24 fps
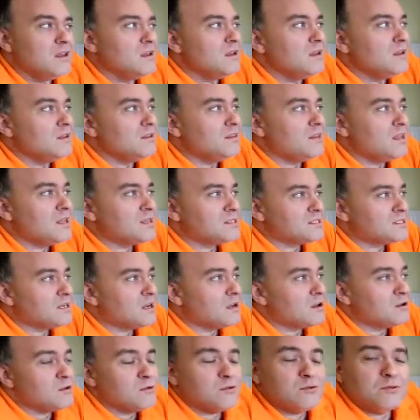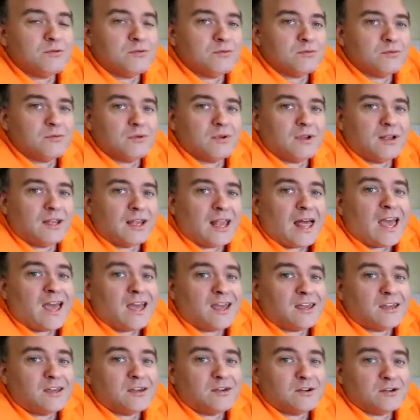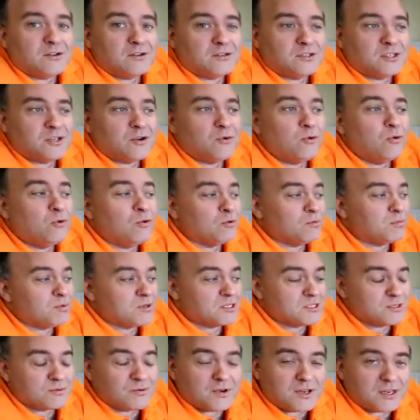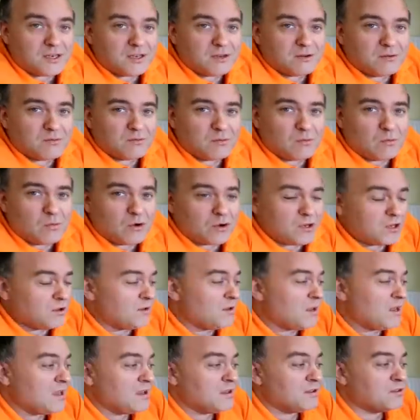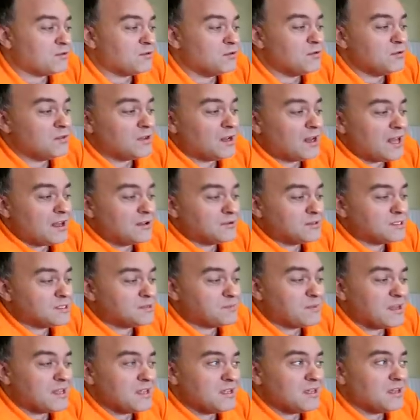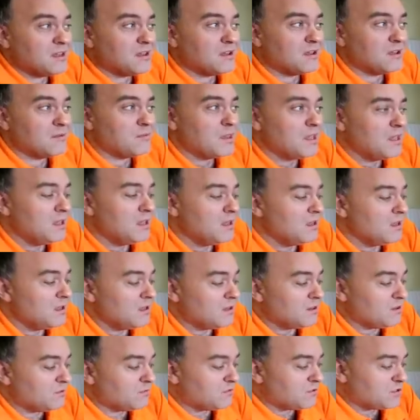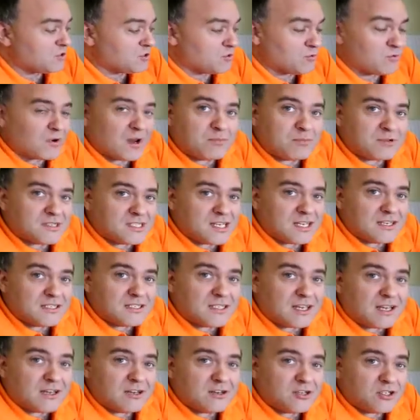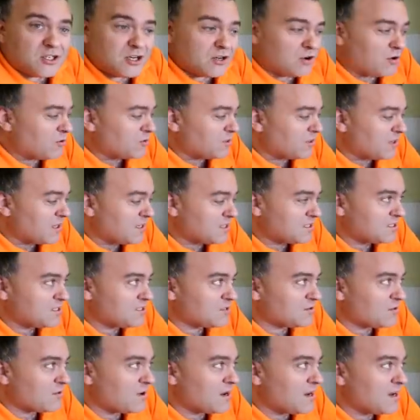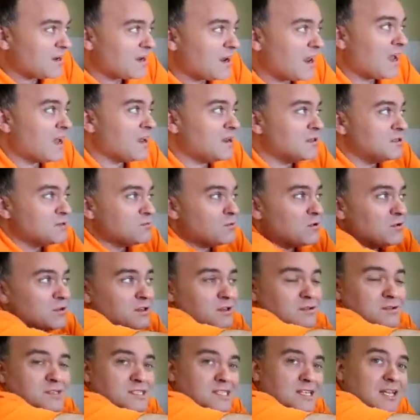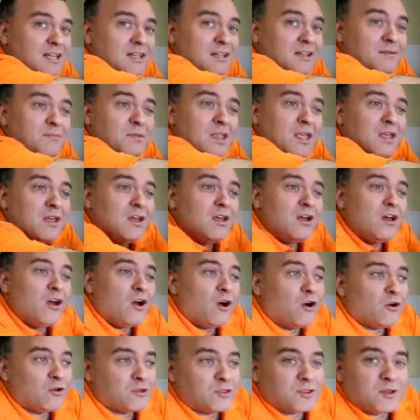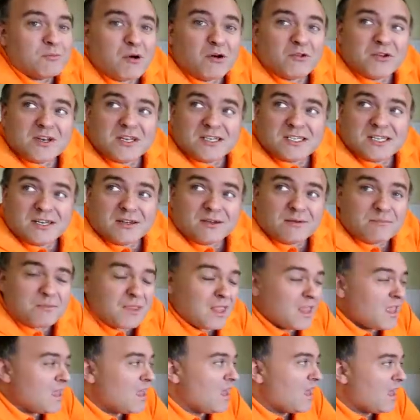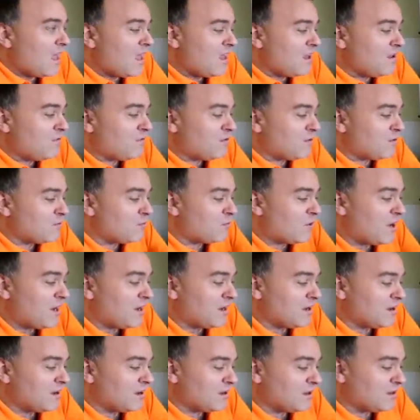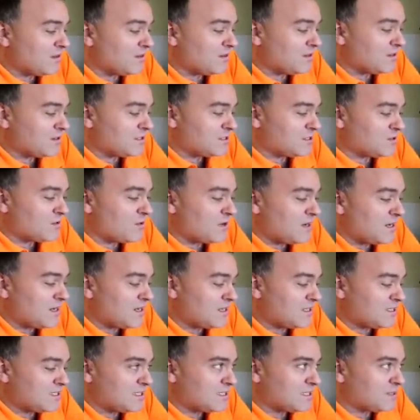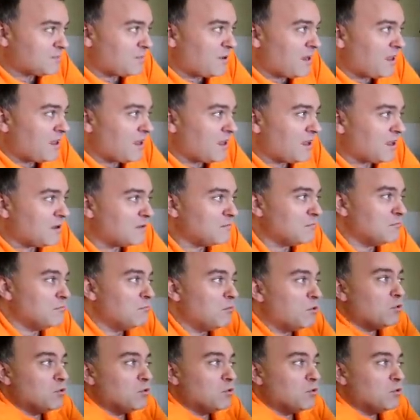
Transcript: There's no lag at all between what you hear through the loudspeaker, the visual representation on this screen, and what you see on the monitor, even when the screen is displaying more